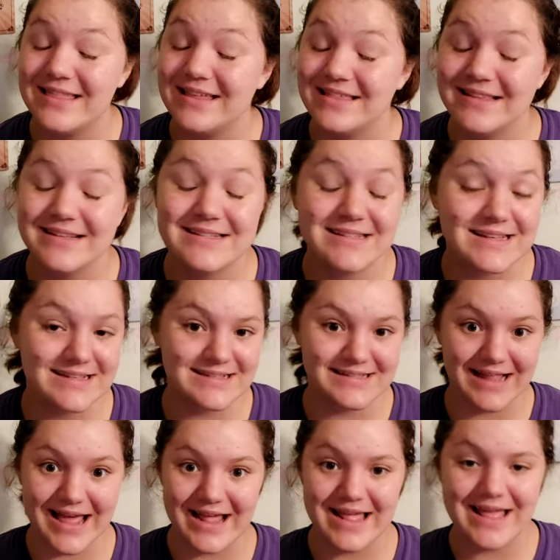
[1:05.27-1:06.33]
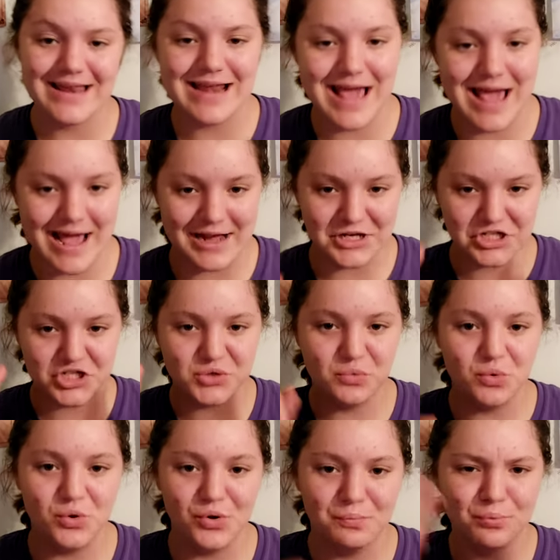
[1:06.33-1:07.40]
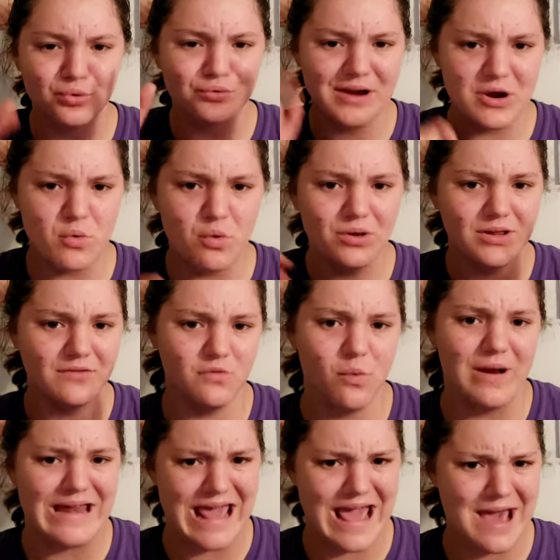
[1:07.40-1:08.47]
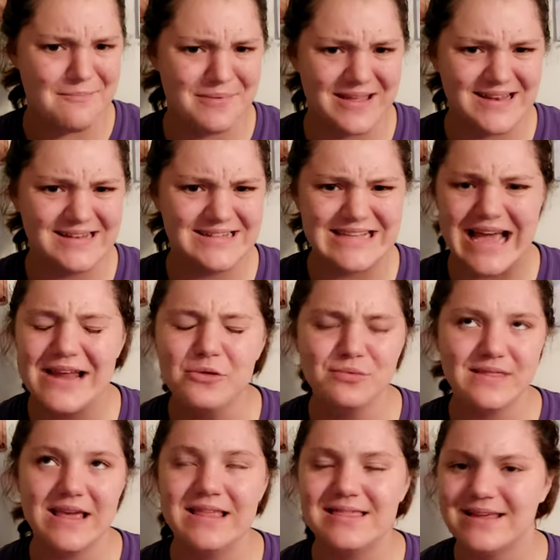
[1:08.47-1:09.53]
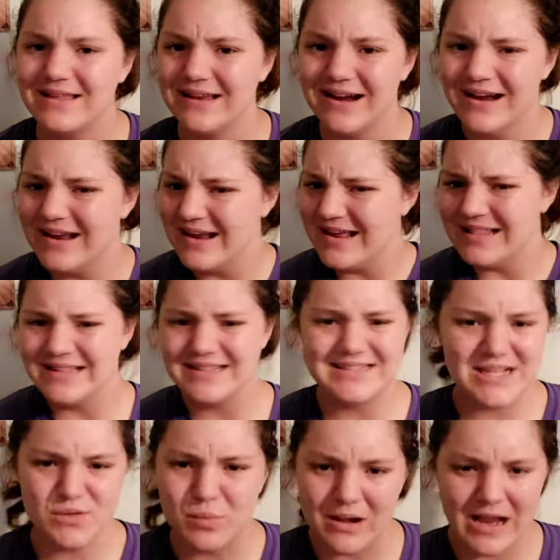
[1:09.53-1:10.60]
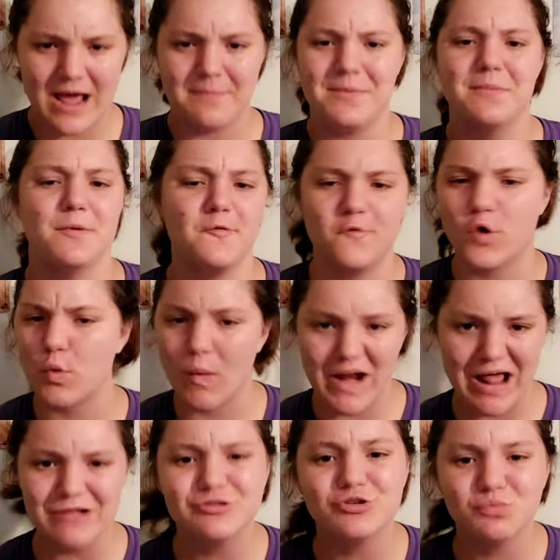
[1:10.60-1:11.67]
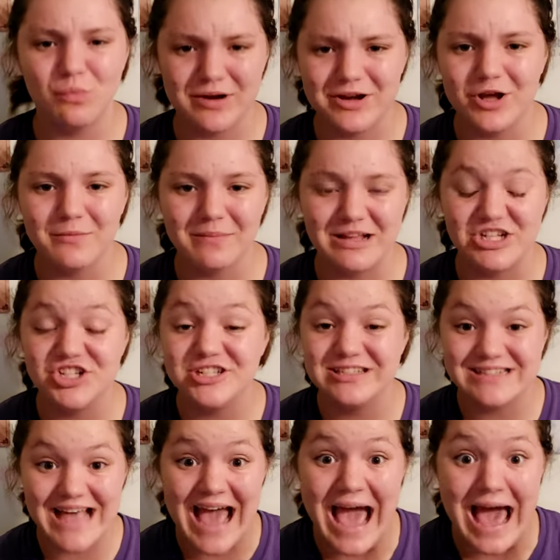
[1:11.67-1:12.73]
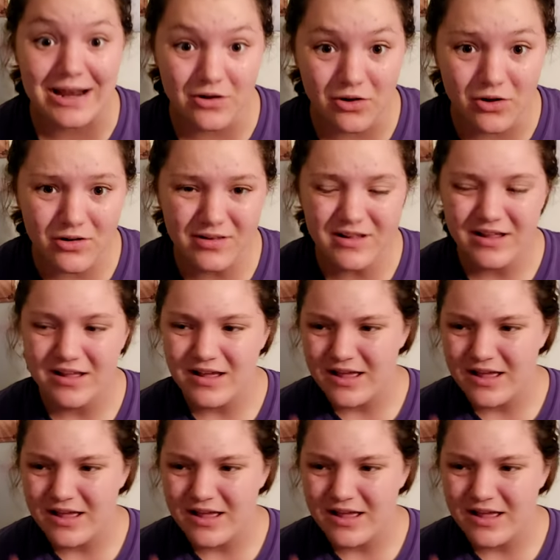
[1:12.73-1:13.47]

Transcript: that this is like an actual prequel of what happened. I don't think that this is what happened before 101 Dalmatians at all,